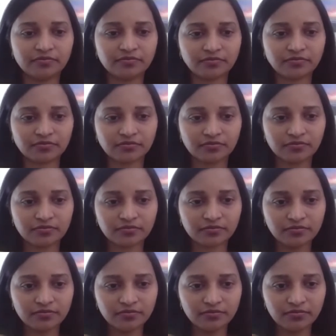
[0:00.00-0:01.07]

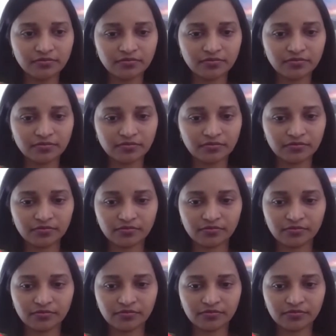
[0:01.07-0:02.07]
[no speech]